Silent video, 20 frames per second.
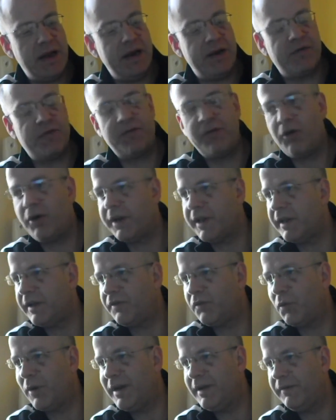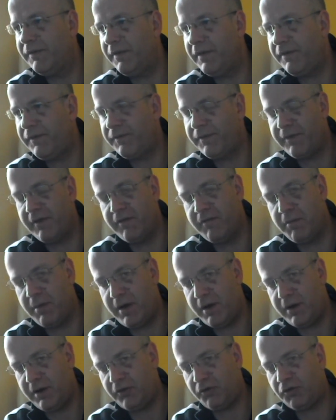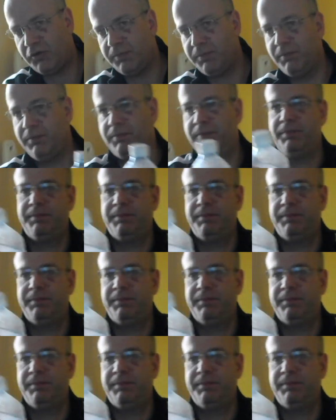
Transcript: It's Friday the 25th of March,